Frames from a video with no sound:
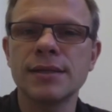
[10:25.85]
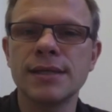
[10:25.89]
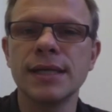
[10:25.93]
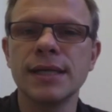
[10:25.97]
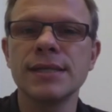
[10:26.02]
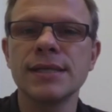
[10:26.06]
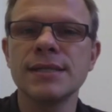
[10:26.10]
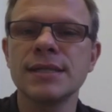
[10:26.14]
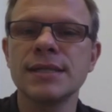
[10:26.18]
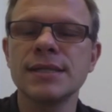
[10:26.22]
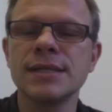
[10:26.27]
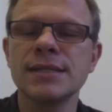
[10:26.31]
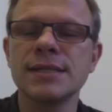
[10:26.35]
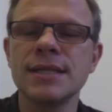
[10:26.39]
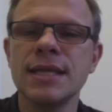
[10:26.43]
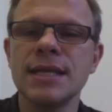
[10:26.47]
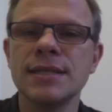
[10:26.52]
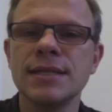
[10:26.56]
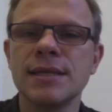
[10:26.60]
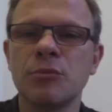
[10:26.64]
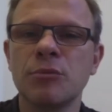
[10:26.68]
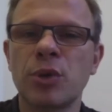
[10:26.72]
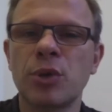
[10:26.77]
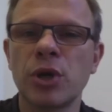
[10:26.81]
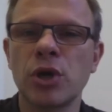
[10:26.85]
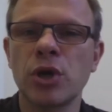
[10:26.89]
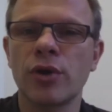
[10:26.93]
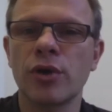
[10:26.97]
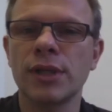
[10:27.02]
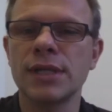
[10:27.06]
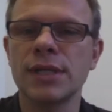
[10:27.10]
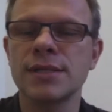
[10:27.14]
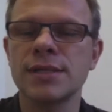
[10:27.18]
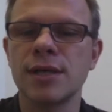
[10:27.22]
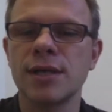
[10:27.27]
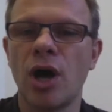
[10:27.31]
citizens' needs and
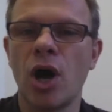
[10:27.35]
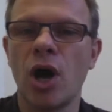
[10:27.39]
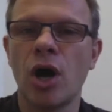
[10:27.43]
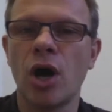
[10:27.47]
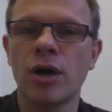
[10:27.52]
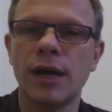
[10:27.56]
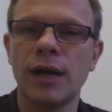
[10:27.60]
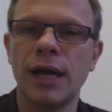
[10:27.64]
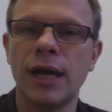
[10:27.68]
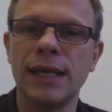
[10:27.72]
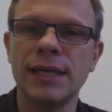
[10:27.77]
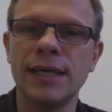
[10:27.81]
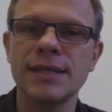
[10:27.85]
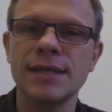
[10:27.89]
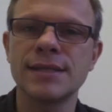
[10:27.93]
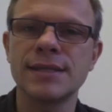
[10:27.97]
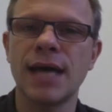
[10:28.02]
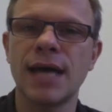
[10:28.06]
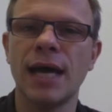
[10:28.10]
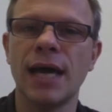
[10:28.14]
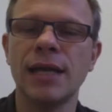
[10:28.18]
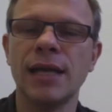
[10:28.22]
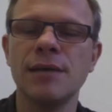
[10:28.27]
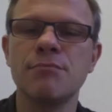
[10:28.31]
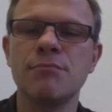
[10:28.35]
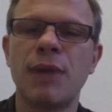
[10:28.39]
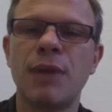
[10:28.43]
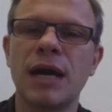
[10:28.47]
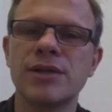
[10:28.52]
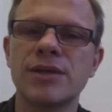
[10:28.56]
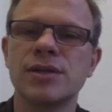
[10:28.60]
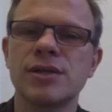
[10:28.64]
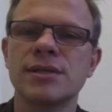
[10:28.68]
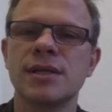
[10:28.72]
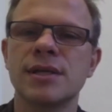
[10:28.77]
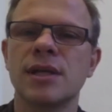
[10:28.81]
priorities are and designing
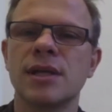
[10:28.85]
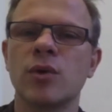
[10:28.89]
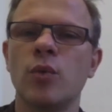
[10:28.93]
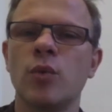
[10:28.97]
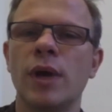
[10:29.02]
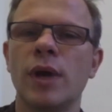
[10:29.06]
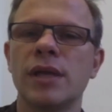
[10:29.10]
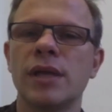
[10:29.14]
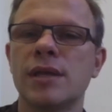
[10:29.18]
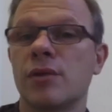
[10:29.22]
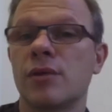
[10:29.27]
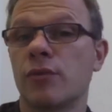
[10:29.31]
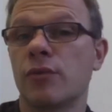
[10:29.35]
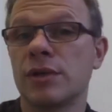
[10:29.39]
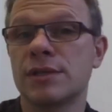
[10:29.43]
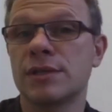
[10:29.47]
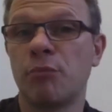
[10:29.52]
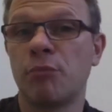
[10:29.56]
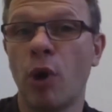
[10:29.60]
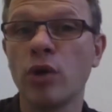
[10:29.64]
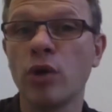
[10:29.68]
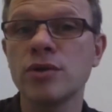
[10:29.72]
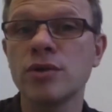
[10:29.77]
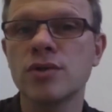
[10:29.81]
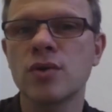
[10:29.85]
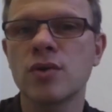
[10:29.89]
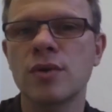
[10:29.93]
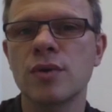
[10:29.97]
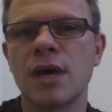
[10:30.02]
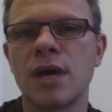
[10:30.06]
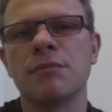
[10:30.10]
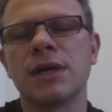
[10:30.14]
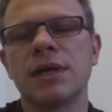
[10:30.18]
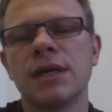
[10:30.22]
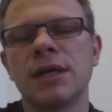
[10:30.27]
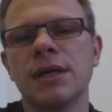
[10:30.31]
budgets in a way that responds to
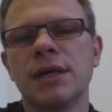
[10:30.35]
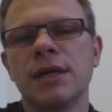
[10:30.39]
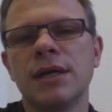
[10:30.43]
them